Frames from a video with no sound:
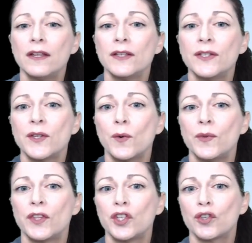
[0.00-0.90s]
So
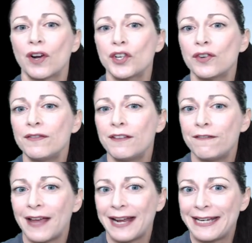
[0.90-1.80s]
the structure of the
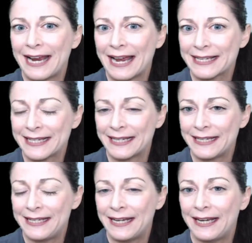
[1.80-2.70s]
fatty
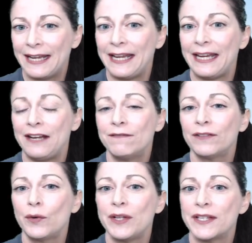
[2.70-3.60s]
acid
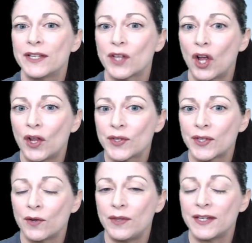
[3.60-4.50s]
influences also
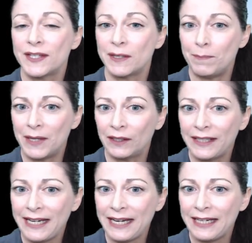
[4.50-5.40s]
the
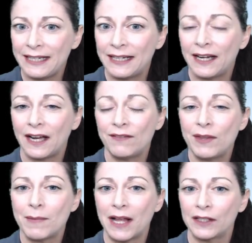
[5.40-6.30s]
stability of the
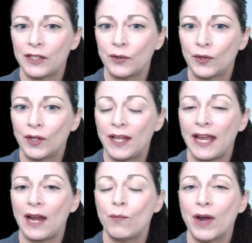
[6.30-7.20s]
molecule
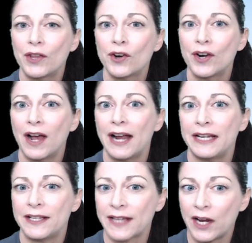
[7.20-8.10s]
and whether or not
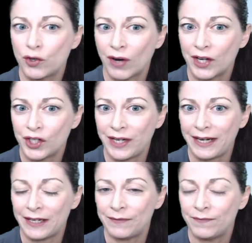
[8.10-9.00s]
it's
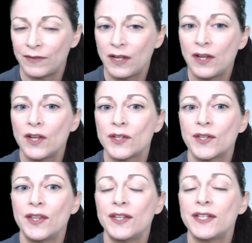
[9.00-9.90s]
hydrogenated. So
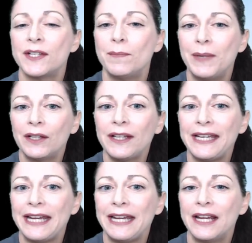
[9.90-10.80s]
the
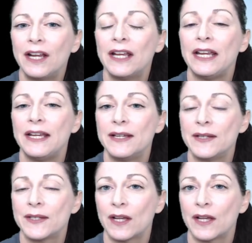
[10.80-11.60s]
stability is